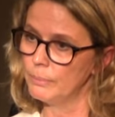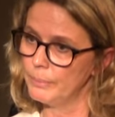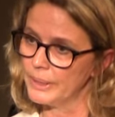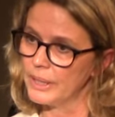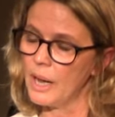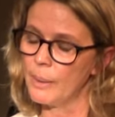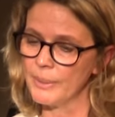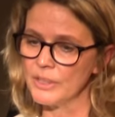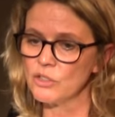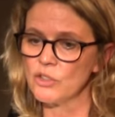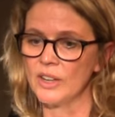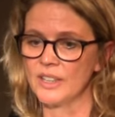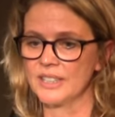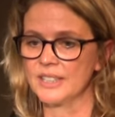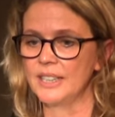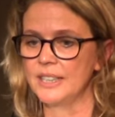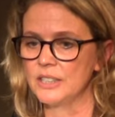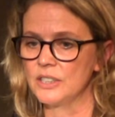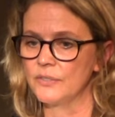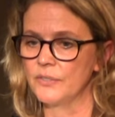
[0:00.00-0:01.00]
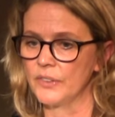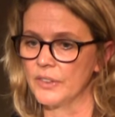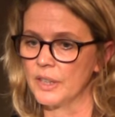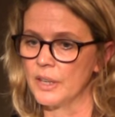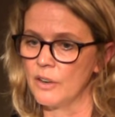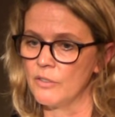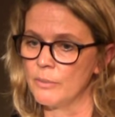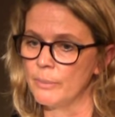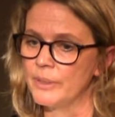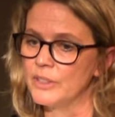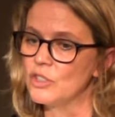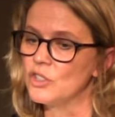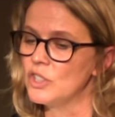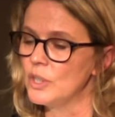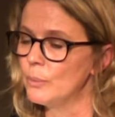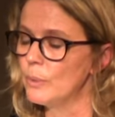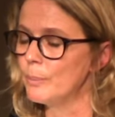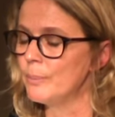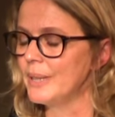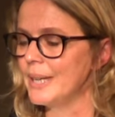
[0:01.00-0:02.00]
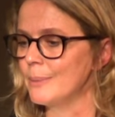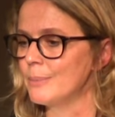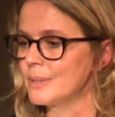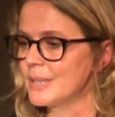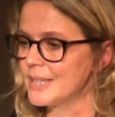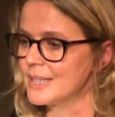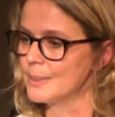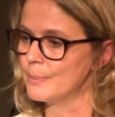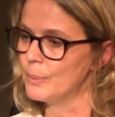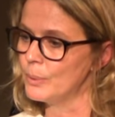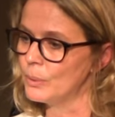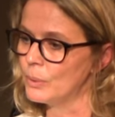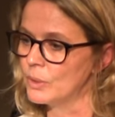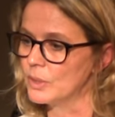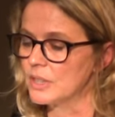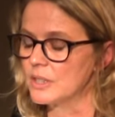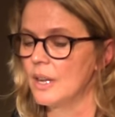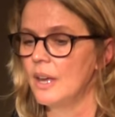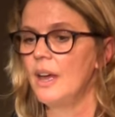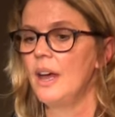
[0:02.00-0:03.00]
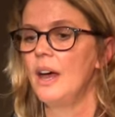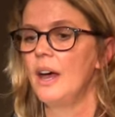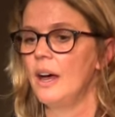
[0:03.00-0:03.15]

become a translator for the government, she would be able to support